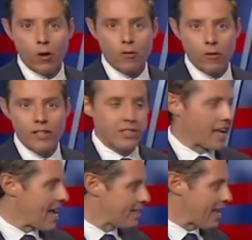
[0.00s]
over into the
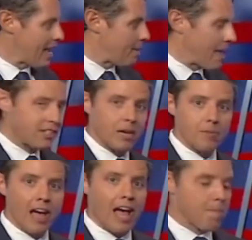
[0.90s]
head-to-head matchup,
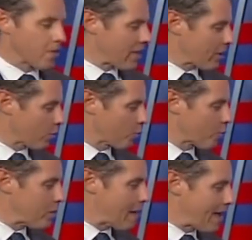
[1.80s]
the hypothetical
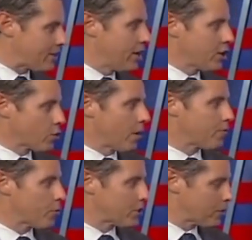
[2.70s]
rematch, Trump
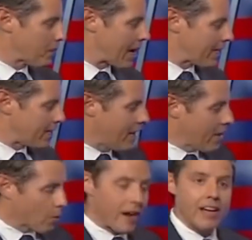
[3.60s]
versus Biden.
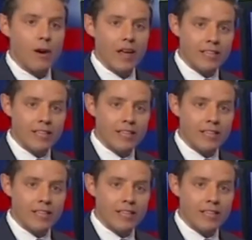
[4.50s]
Right now, a